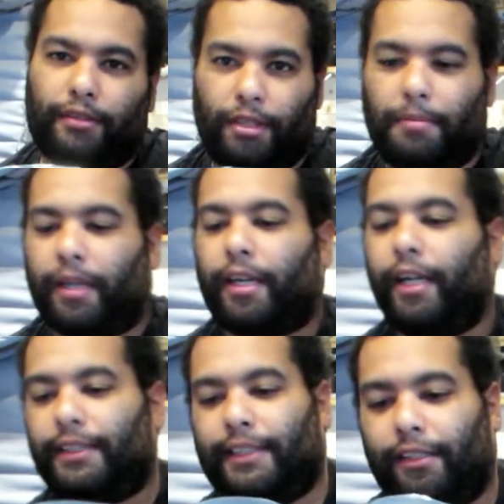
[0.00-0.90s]
you might
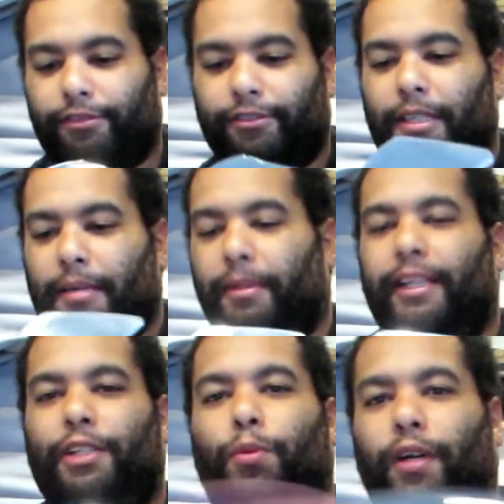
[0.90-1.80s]
cut yourself. But
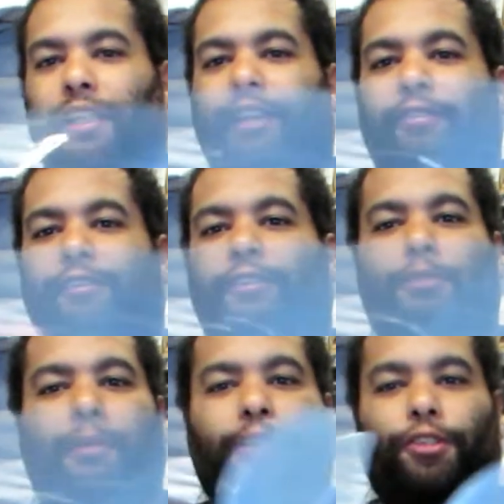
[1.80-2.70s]
this one, even if it
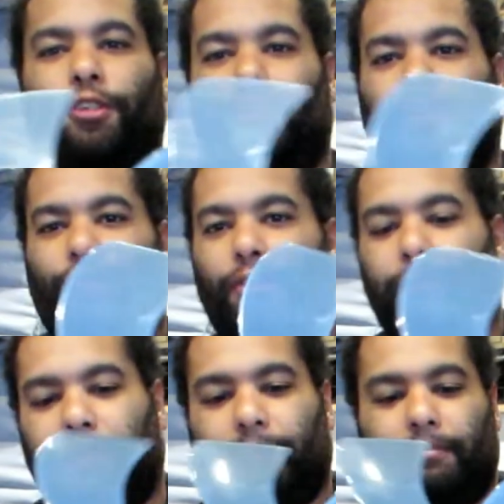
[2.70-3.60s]
spins, you can just
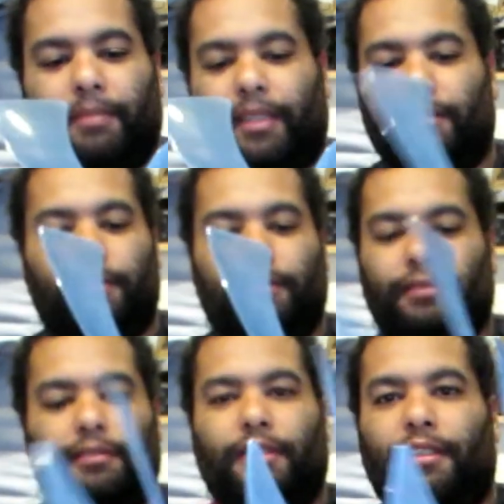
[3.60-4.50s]
stop it, but
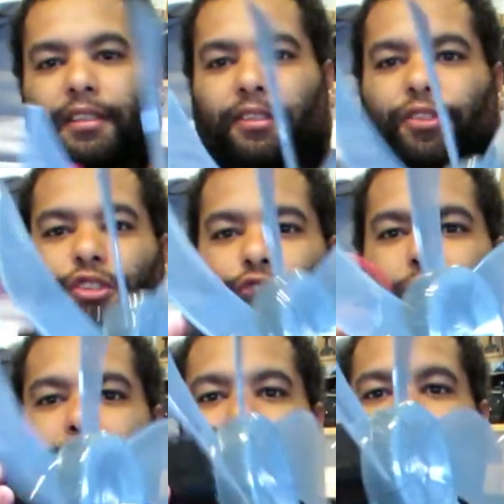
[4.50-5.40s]
you just
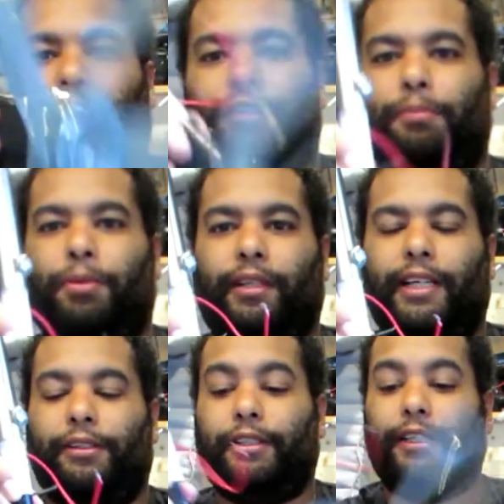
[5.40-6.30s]
grab it like that and just put it
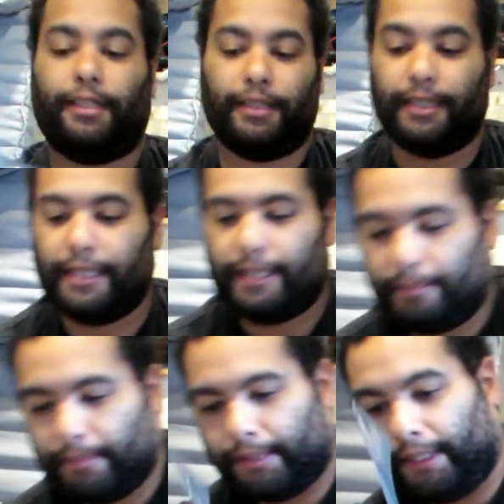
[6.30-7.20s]
down, don't you?
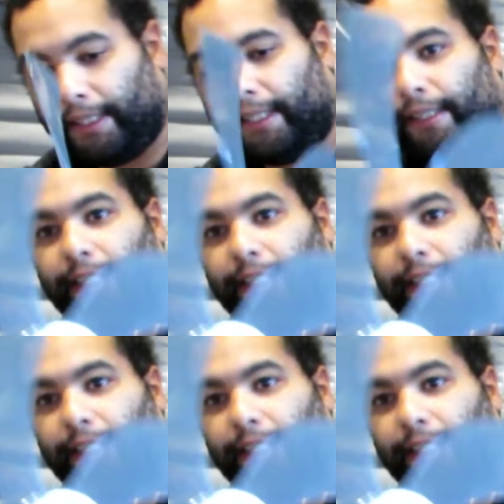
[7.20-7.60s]
But yeah,